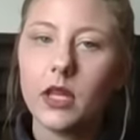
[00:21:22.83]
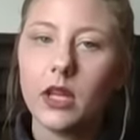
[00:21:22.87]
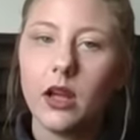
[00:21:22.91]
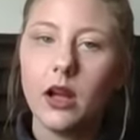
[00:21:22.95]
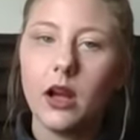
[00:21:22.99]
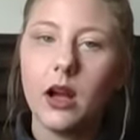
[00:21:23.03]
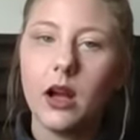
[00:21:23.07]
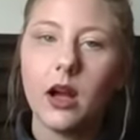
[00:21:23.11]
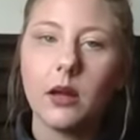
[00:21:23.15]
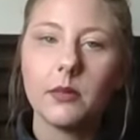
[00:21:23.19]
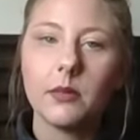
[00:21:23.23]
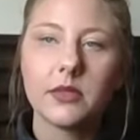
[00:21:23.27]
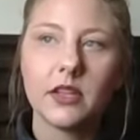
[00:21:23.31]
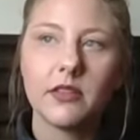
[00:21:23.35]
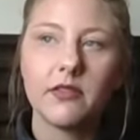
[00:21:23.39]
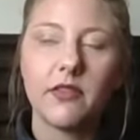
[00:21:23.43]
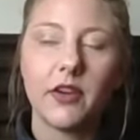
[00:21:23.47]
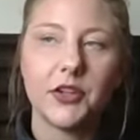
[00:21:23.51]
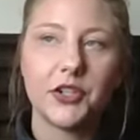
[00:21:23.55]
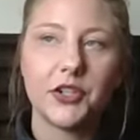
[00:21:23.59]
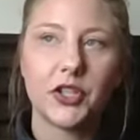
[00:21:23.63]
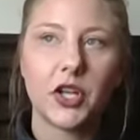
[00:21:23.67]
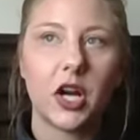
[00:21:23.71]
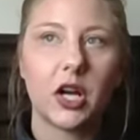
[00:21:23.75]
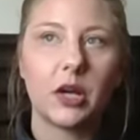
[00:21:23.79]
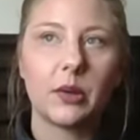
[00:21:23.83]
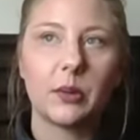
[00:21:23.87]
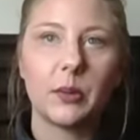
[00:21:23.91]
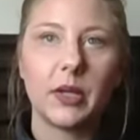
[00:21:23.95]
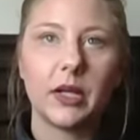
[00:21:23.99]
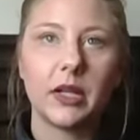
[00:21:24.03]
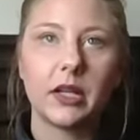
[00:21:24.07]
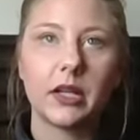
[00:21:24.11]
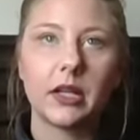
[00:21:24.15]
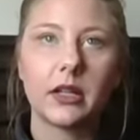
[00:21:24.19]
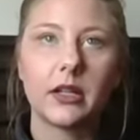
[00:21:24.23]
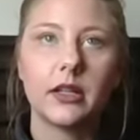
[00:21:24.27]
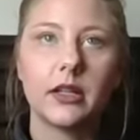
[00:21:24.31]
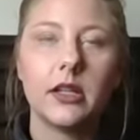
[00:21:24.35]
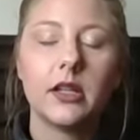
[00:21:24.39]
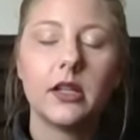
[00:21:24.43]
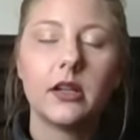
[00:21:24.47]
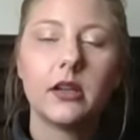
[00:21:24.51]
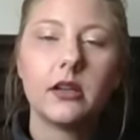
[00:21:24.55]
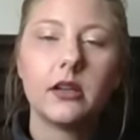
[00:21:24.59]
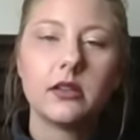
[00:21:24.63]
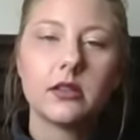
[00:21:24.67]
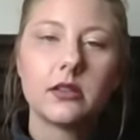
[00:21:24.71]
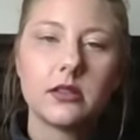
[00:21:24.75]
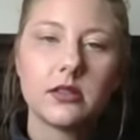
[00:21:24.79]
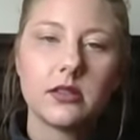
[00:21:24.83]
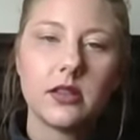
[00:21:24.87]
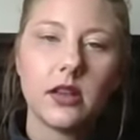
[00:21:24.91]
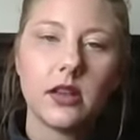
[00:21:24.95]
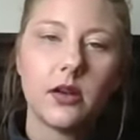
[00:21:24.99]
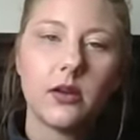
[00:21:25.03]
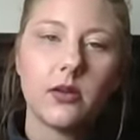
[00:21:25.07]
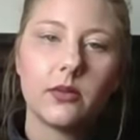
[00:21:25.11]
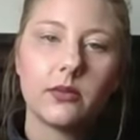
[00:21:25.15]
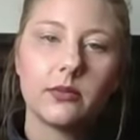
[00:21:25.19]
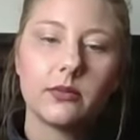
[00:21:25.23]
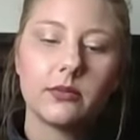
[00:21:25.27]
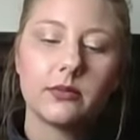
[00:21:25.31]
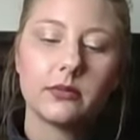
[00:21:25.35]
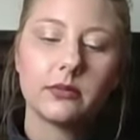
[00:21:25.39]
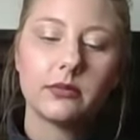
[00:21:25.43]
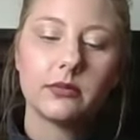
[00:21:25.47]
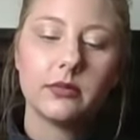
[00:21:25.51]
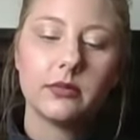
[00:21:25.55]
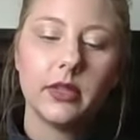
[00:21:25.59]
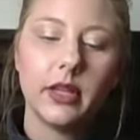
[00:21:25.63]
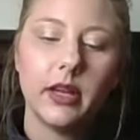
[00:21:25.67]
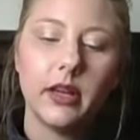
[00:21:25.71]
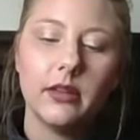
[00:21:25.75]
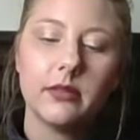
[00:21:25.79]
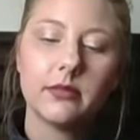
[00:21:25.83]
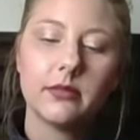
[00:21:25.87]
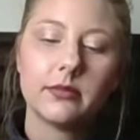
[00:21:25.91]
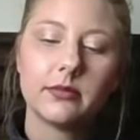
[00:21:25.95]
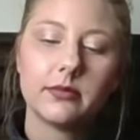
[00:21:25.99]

to fund your artwork. So yeah.